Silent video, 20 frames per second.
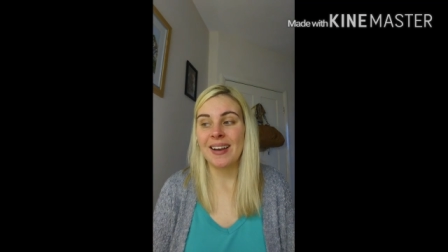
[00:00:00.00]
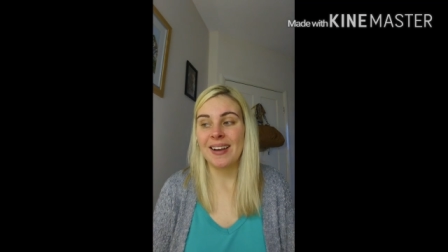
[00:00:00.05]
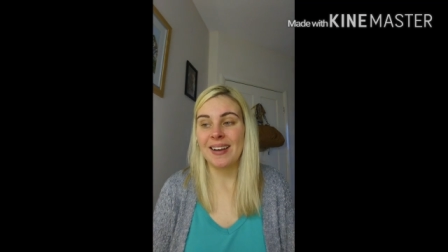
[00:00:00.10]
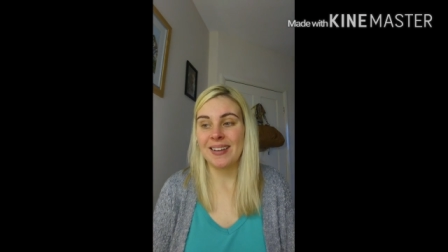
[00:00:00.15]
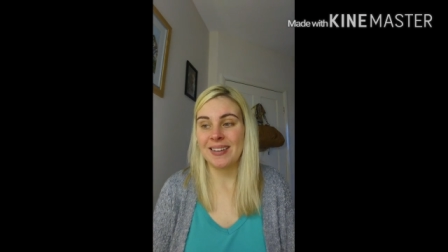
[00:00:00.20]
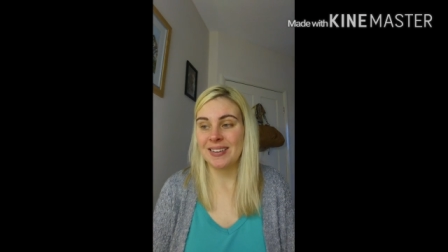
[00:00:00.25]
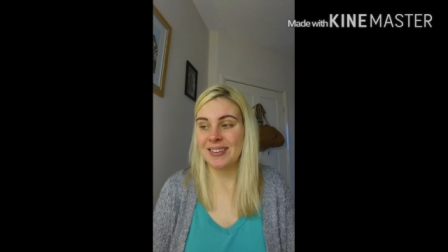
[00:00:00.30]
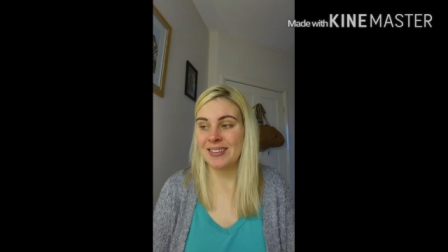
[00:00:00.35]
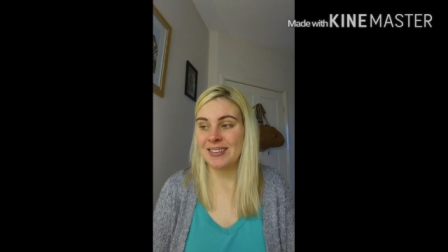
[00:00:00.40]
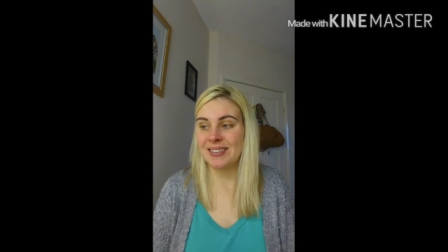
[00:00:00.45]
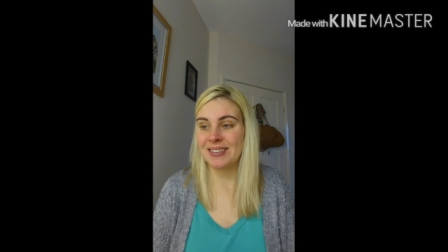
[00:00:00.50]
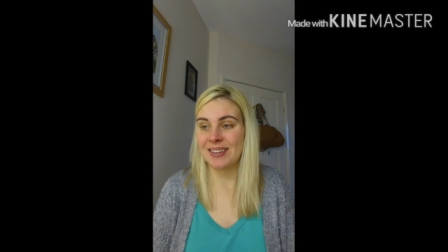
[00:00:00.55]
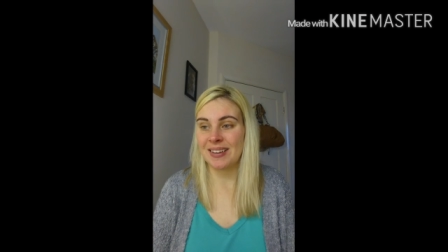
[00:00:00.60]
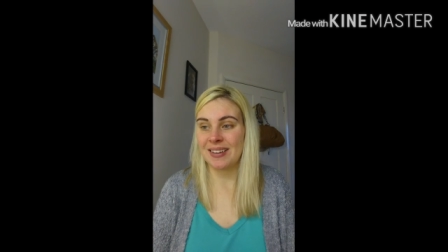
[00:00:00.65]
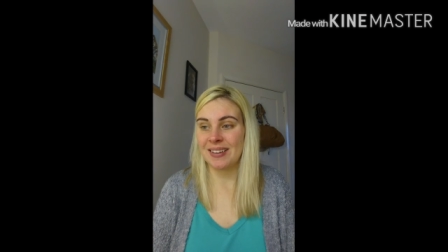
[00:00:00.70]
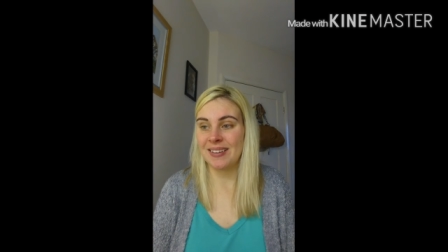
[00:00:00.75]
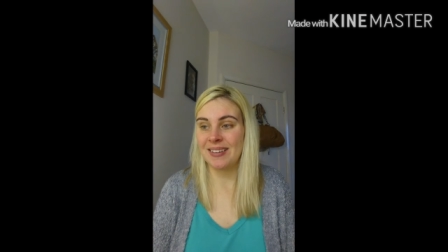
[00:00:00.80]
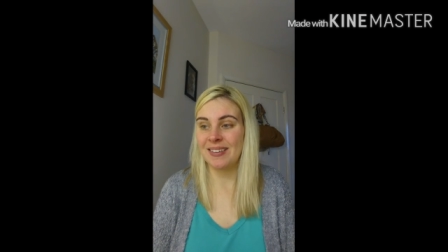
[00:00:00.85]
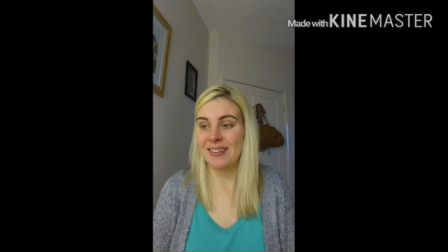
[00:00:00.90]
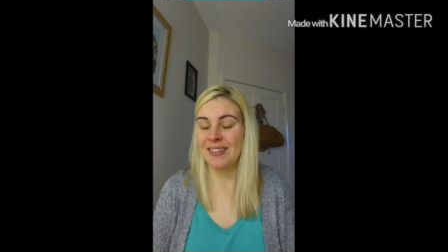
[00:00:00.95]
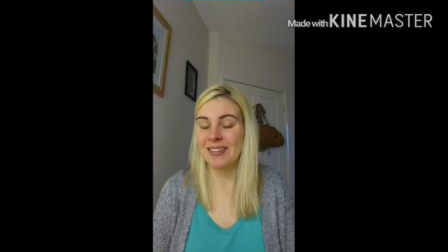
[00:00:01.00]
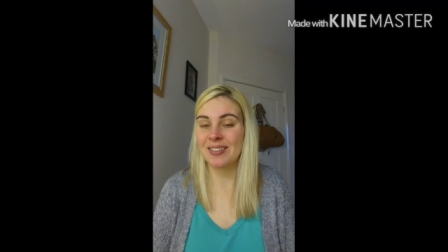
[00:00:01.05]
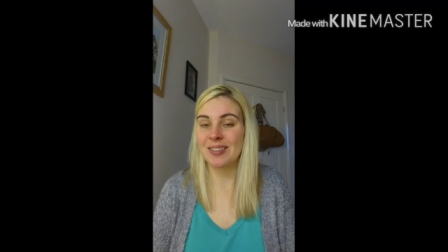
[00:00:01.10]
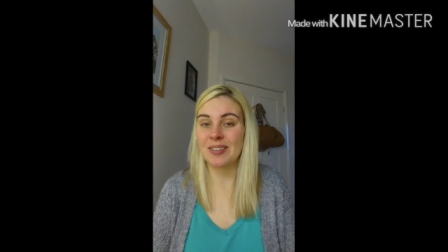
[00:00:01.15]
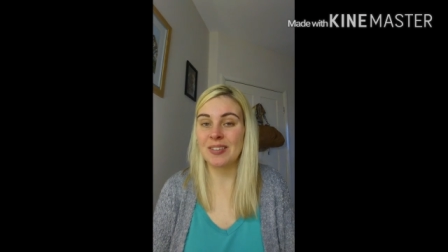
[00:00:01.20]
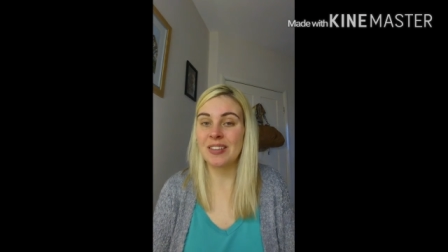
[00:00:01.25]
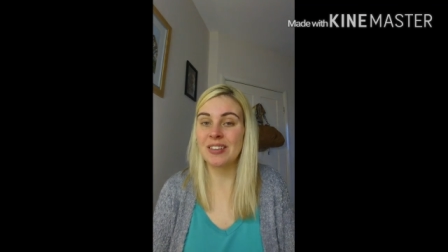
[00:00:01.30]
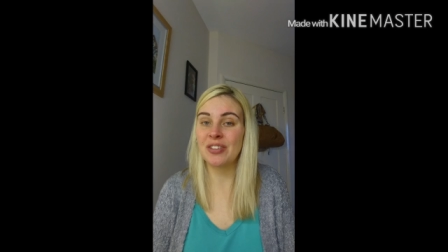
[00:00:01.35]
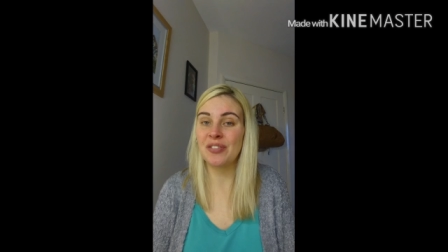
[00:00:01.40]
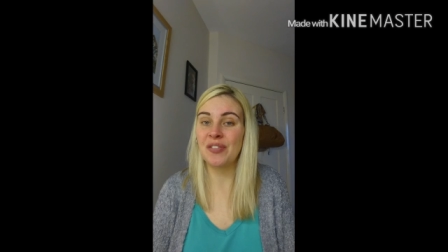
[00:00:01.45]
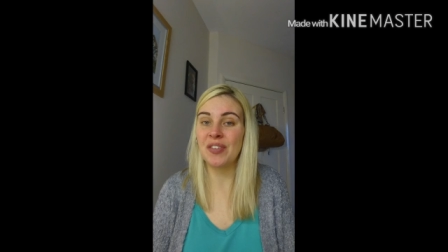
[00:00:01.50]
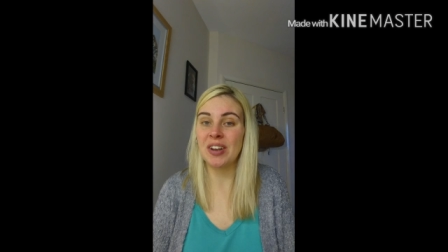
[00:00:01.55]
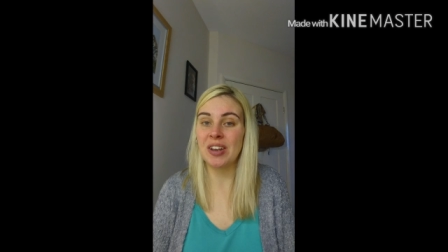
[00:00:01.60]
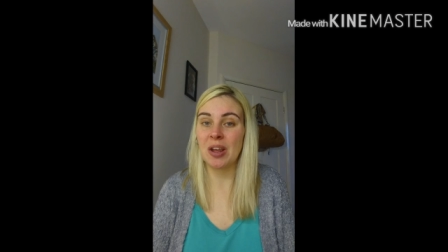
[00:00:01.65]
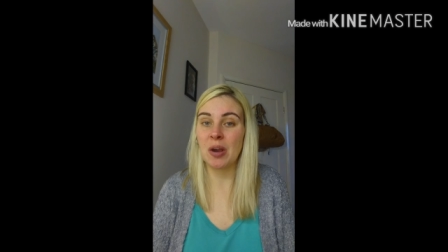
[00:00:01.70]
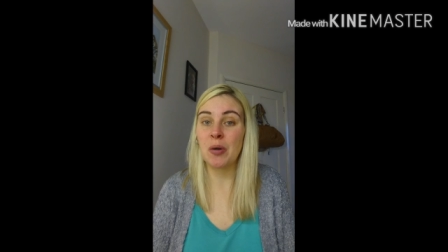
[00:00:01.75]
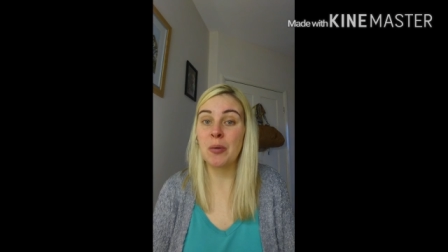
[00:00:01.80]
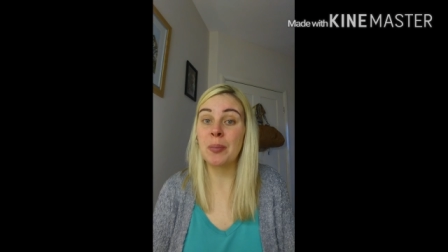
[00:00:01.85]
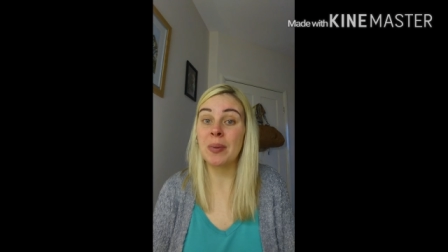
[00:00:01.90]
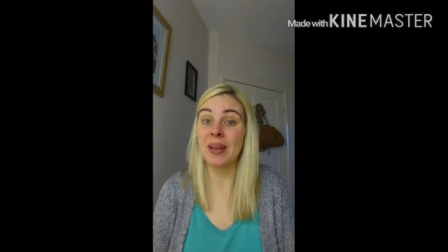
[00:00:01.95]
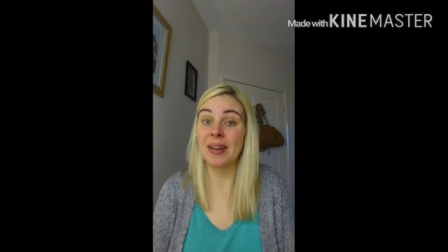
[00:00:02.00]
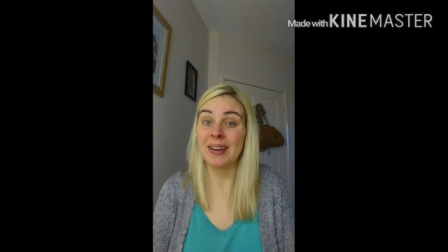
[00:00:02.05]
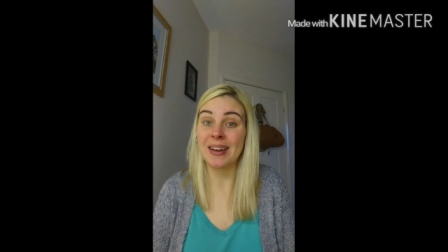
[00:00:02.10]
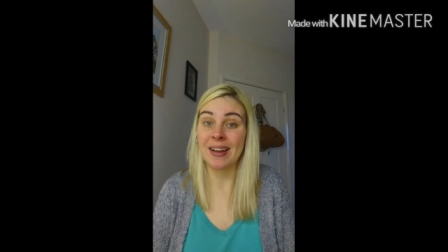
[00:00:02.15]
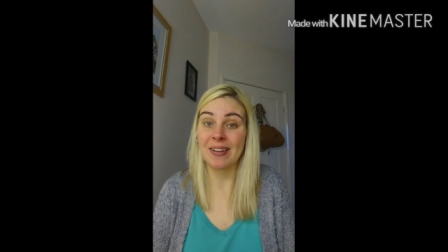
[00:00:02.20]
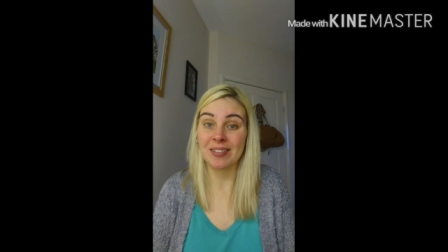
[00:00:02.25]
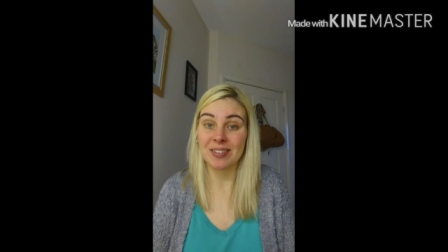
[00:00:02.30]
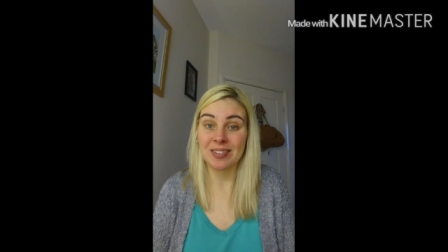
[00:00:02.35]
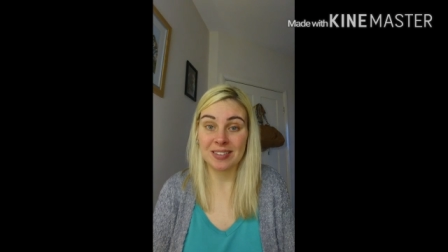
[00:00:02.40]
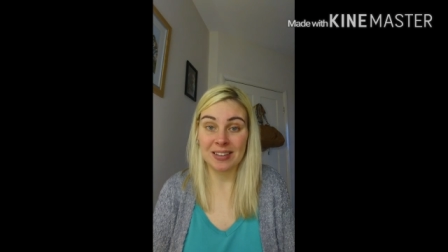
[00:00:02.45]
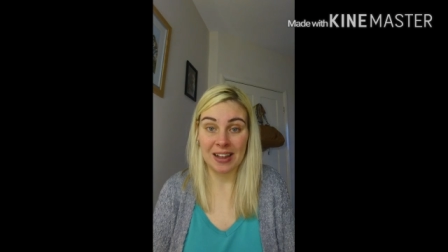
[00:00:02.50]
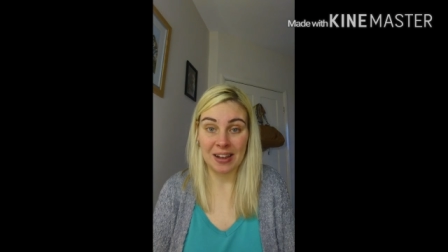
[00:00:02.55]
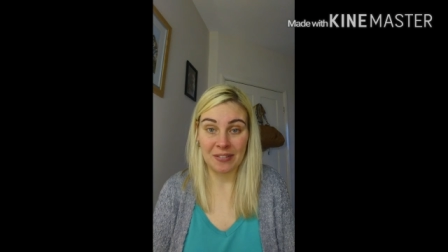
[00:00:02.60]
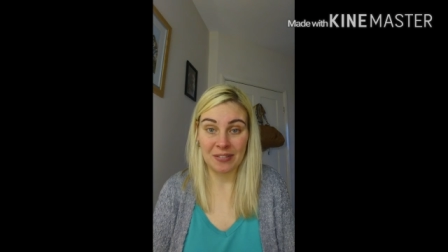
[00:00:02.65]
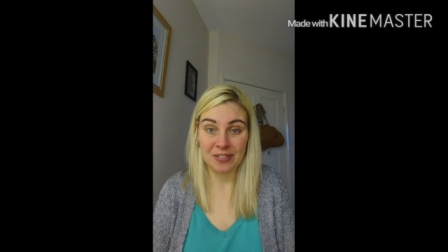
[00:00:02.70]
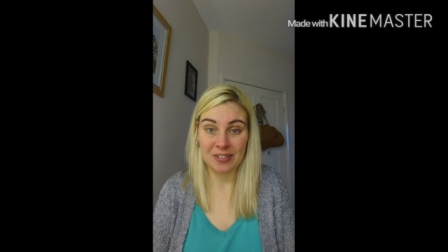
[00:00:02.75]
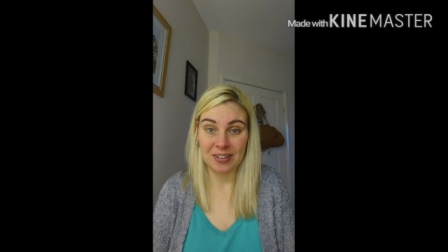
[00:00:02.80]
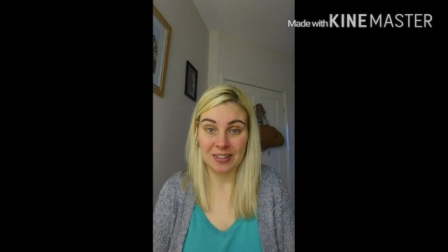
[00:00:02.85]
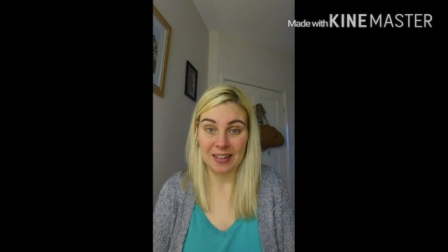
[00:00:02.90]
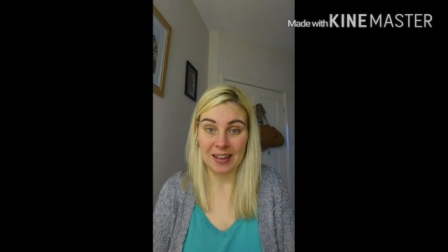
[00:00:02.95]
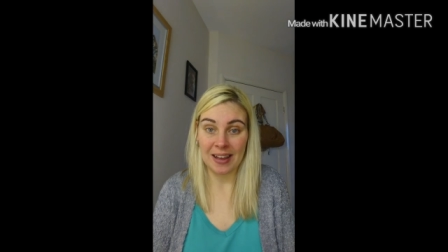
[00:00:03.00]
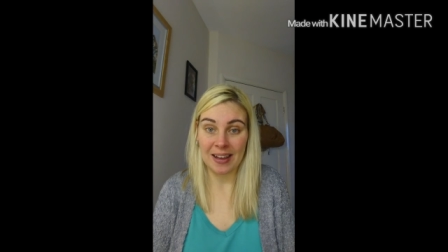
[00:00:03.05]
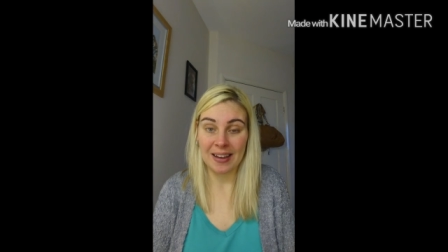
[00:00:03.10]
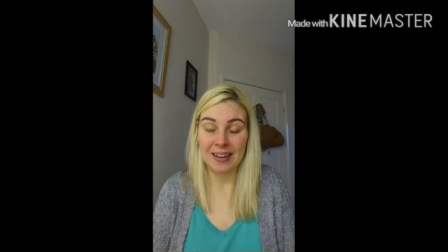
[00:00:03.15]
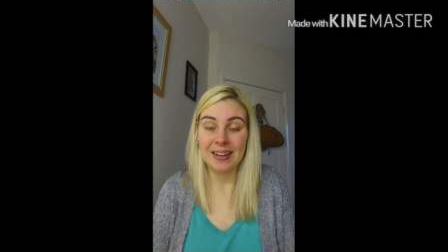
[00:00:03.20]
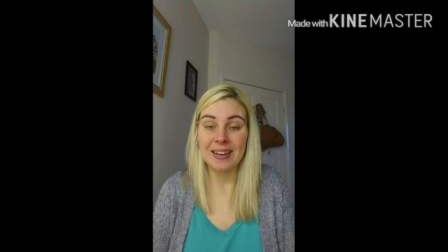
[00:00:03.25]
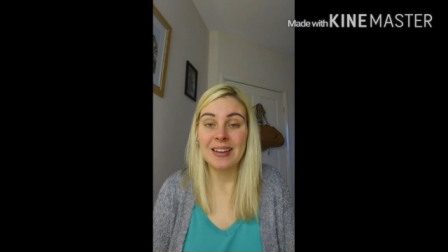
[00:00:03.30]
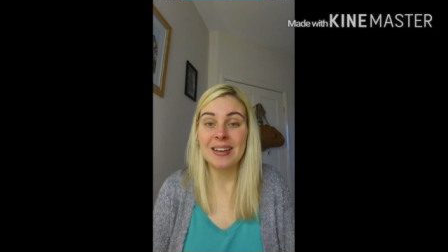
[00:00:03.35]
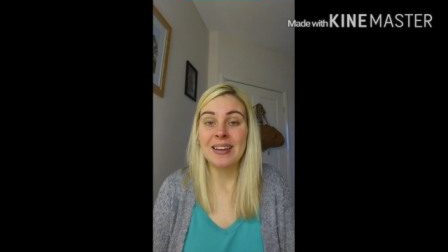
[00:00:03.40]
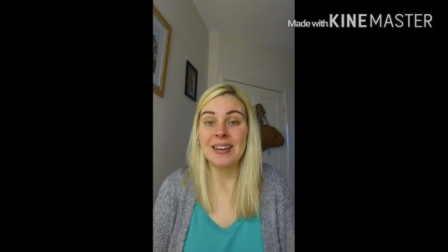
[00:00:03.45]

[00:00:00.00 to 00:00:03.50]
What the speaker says: And so this video will be announced after that.